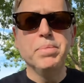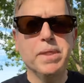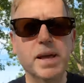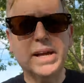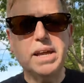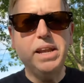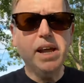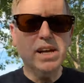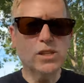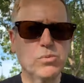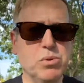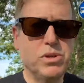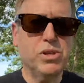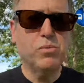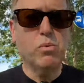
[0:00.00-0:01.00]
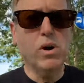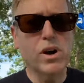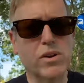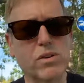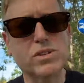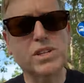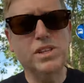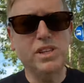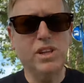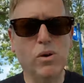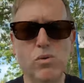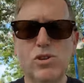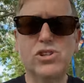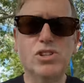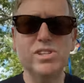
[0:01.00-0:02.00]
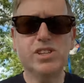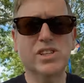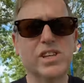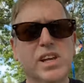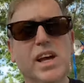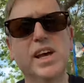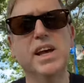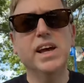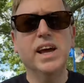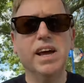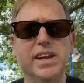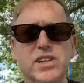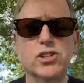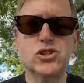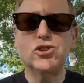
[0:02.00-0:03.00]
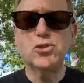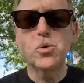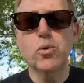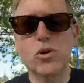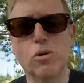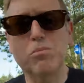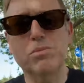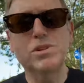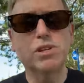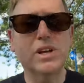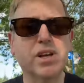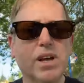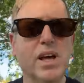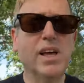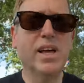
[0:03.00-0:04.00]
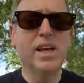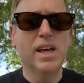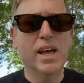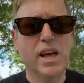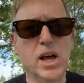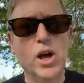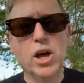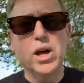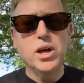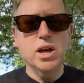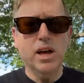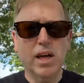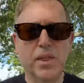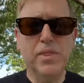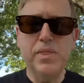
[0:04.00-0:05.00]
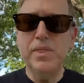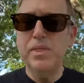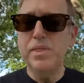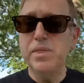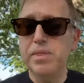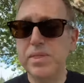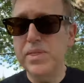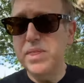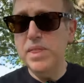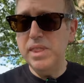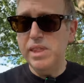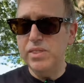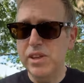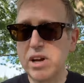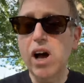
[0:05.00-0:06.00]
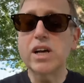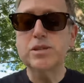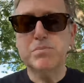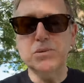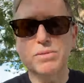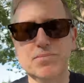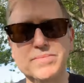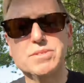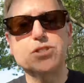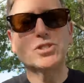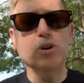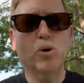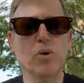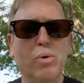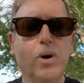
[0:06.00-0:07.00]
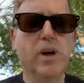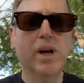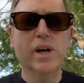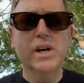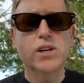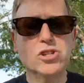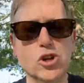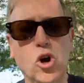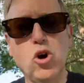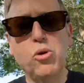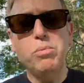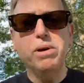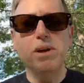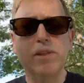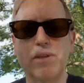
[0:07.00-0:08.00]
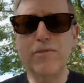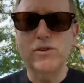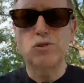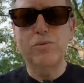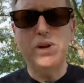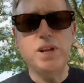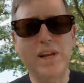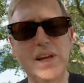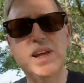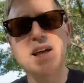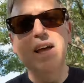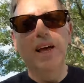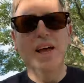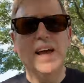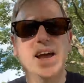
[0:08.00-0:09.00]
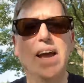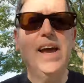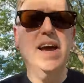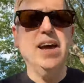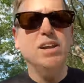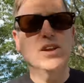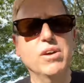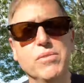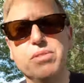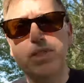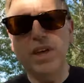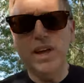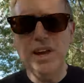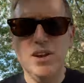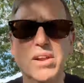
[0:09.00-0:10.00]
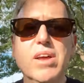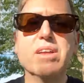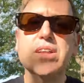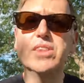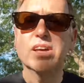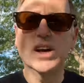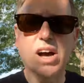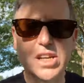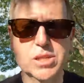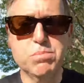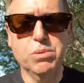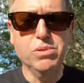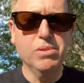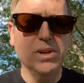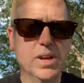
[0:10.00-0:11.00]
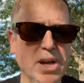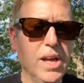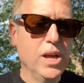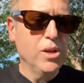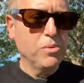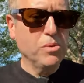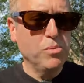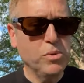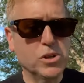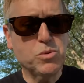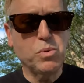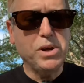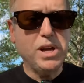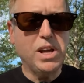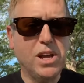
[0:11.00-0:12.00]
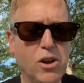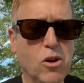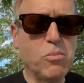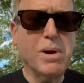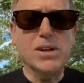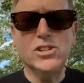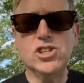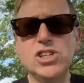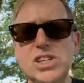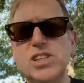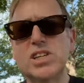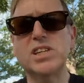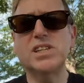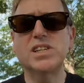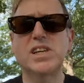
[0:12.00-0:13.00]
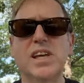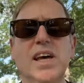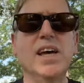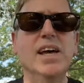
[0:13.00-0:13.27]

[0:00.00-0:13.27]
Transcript: it connects with the waters and the oceans and storms in the gospel. So Job, the first reading, and then the gospel, which we hear about Jesus